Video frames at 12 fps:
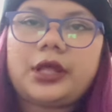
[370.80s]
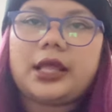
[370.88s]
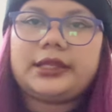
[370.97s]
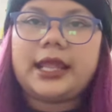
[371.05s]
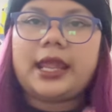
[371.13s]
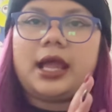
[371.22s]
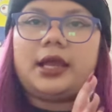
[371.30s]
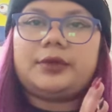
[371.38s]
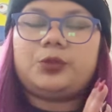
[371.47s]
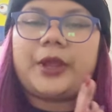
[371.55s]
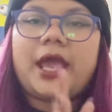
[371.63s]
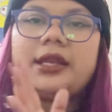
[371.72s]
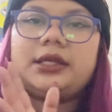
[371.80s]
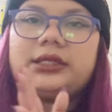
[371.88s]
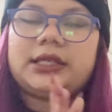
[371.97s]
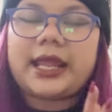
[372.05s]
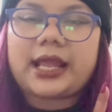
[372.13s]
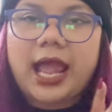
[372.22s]
they
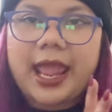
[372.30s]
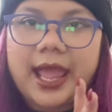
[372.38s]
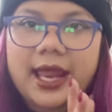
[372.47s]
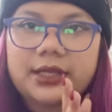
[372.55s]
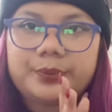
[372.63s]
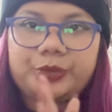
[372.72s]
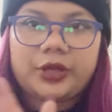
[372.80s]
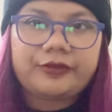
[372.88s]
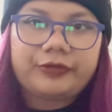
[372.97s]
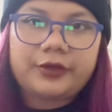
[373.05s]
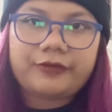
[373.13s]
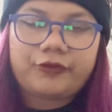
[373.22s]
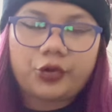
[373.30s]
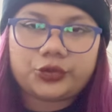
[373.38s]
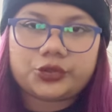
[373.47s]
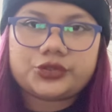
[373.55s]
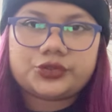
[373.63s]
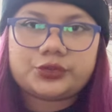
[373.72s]
I had a brief
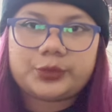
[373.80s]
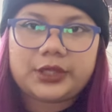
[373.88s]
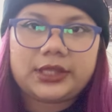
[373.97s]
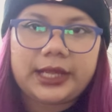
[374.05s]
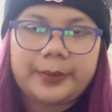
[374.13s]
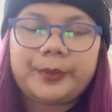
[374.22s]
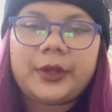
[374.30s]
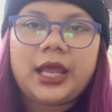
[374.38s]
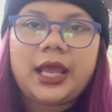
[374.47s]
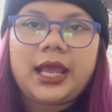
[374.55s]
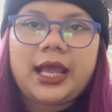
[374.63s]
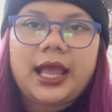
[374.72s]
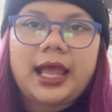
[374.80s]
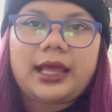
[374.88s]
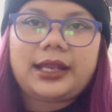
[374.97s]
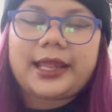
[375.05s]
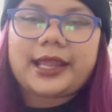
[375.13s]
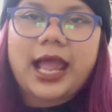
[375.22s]
photo shoot with them.
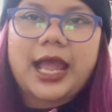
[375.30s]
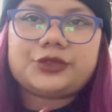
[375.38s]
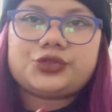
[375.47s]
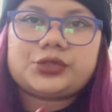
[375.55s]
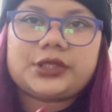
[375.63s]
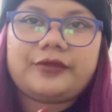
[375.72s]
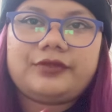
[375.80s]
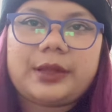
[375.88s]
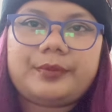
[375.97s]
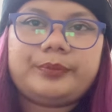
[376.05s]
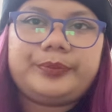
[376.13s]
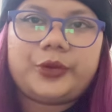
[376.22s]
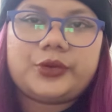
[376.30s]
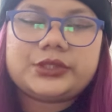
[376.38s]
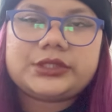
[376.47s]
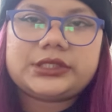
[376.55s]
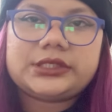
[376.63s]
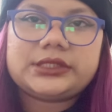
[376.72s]
Like I had to give them
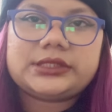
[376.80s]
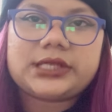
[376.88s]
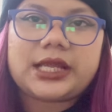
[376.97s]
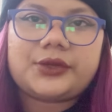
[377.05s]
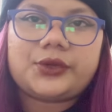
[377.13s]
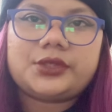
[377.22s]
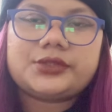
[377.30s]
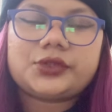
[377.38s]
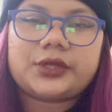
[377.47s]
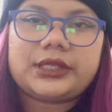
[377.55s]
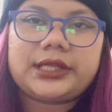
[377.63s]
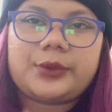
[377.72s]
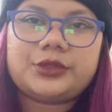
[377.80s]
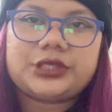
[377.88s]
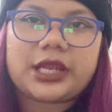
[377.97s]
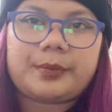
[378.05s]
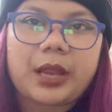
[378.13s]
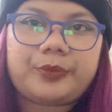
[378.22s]
poses and all so that they would
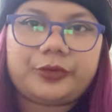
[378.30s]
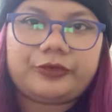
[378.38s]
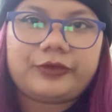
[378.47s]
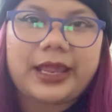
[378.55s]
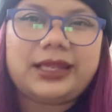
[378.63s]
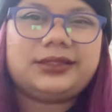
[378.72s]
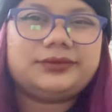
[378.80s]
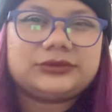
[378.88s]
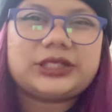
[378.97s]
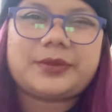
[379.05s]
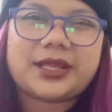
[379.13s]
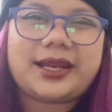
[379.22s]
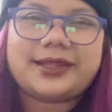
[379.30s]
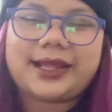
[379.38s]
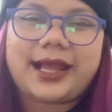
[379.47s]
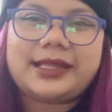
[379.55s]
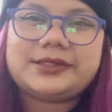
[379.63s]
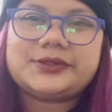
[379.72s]
check my profile, something like
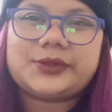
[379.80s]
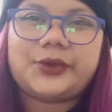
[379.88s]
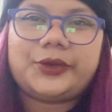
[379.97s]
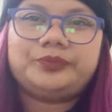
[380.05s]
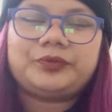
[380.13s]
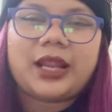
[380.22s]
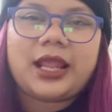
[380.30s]
that. So